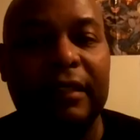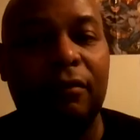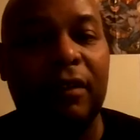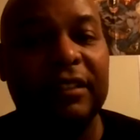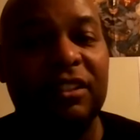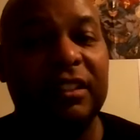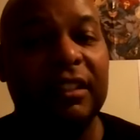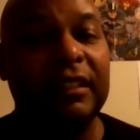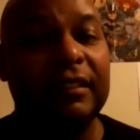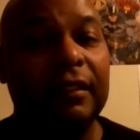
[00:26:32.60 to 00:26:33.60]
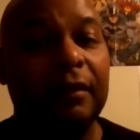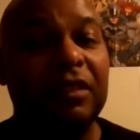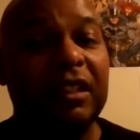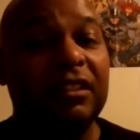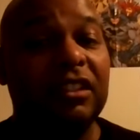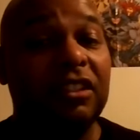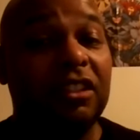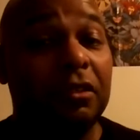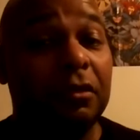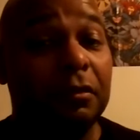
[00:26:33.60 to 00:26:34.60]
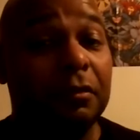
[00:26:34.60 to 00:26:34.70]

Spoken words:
why she needs something to do.